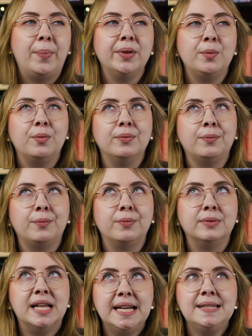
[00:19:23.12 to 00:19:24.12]
but
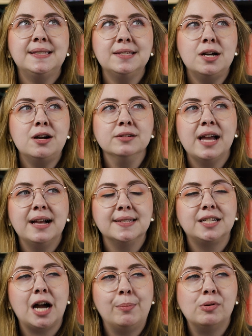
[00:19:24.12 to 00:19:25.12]
Lightsong has
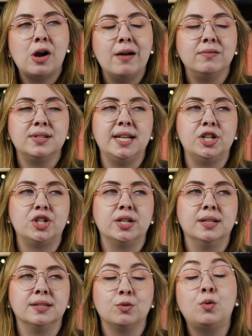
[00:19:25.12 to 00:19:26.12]
a couple
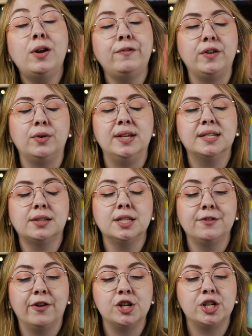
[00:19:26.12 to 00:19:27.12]
conversations, quite a few. He's got
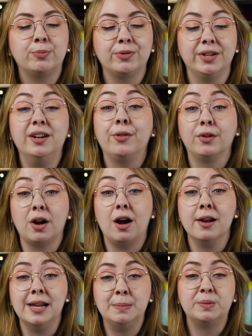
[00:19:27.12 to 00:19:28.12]
this friendship with another
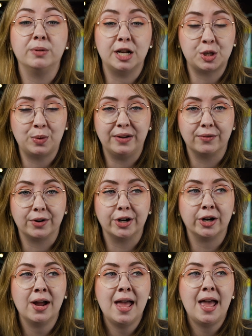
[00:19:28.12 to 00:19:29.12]
god named Blushweaver,